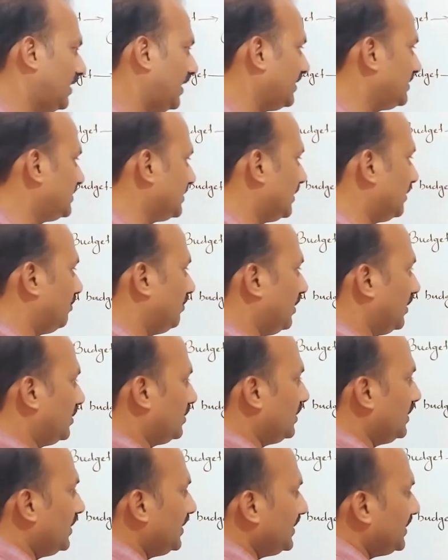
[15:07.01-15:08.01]
Example,
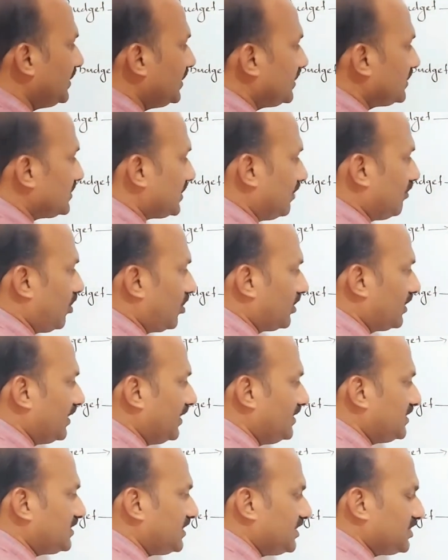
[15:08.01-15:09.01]
Some
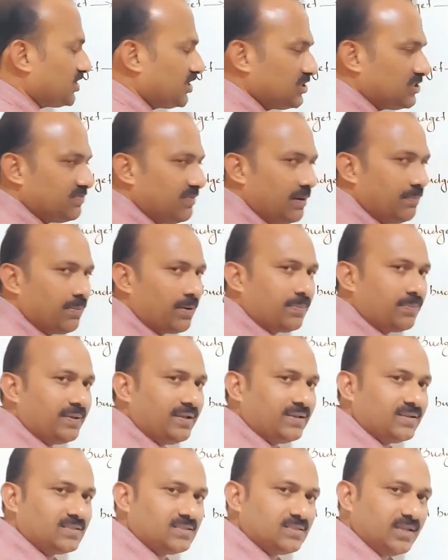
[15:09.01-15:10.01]
organizations will
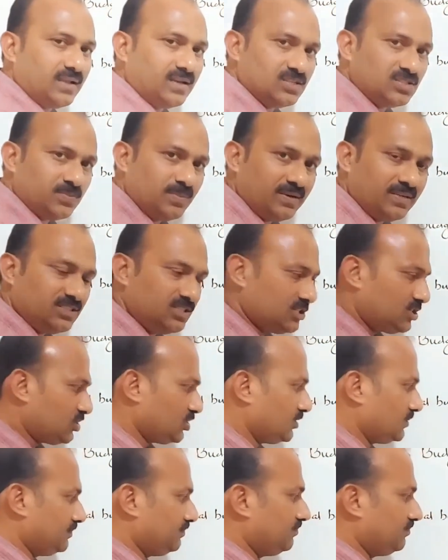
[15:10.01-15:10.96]
prepare sales budget,